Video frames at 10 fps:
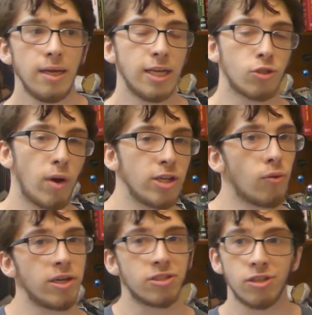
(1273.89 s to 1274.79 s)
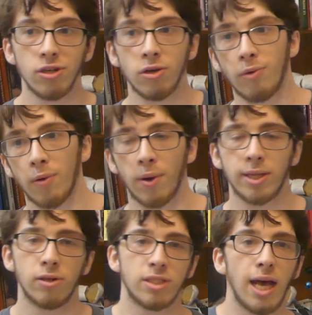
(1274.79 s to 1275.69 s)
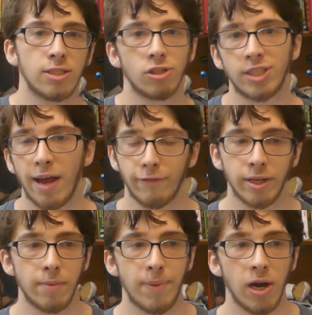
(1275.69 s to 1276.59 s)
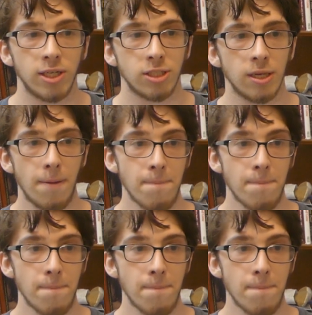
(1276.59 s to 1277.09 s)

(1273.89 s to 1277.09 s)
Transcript: in 2022 or whether it was last year Safferlin in Paris.